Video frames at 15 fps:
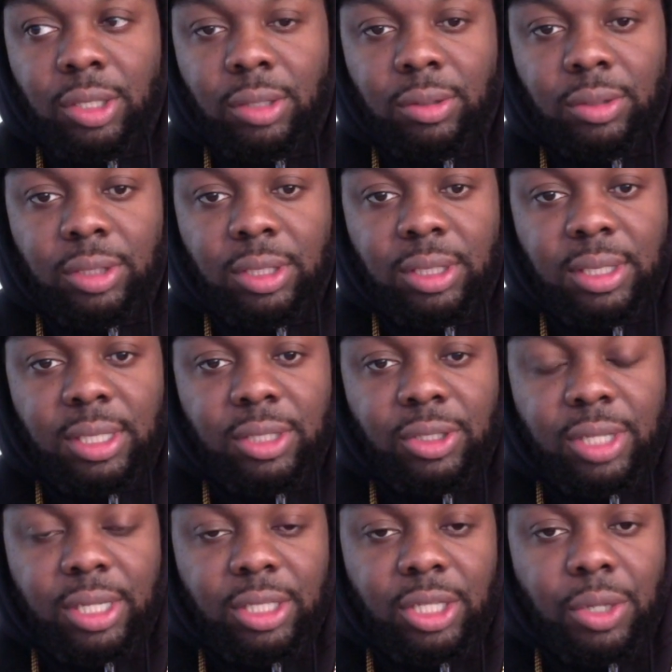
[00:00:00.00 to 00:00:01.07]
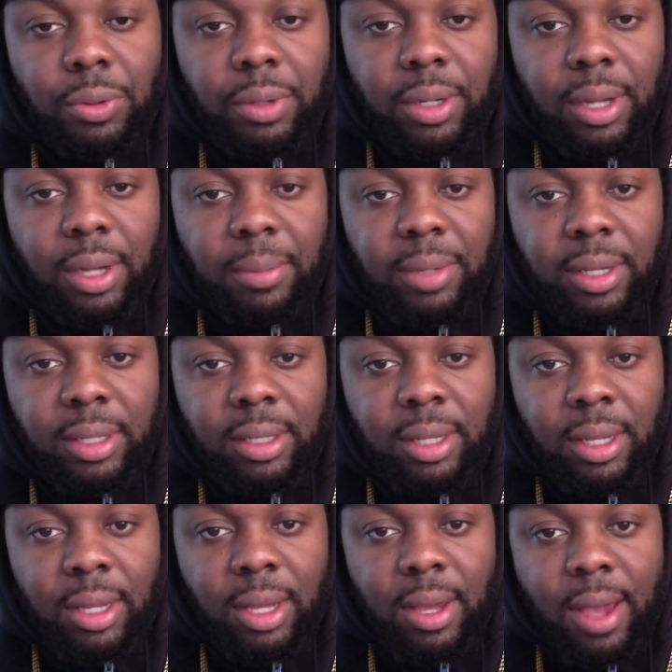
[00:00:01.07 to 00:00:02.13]
Just there's nothing to it. I mean,
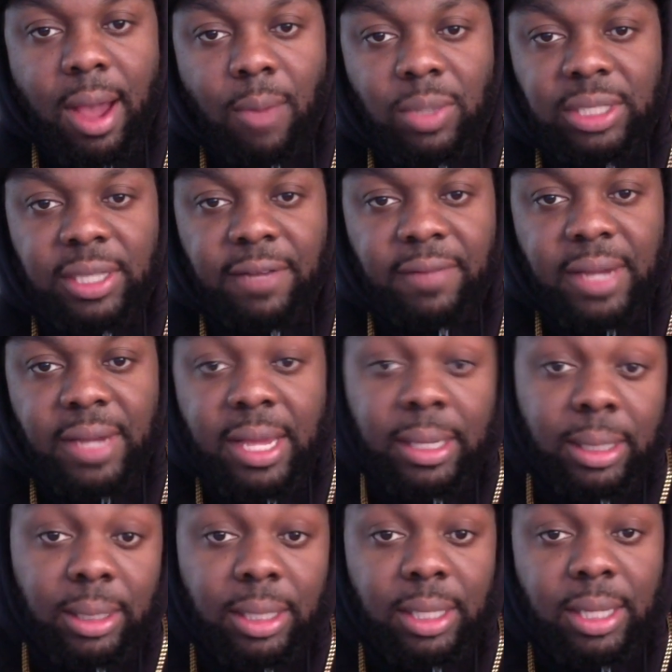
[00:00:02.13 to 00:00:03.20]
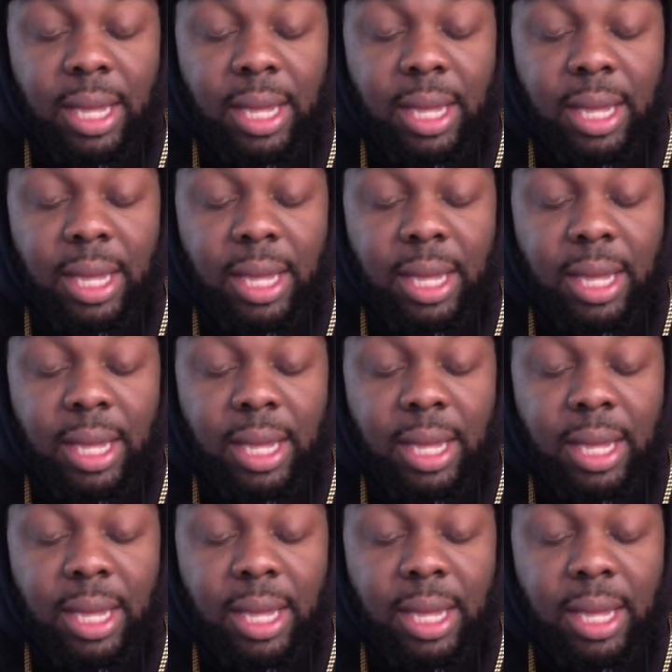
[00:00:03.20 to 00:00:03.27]
I wasn't even in the league.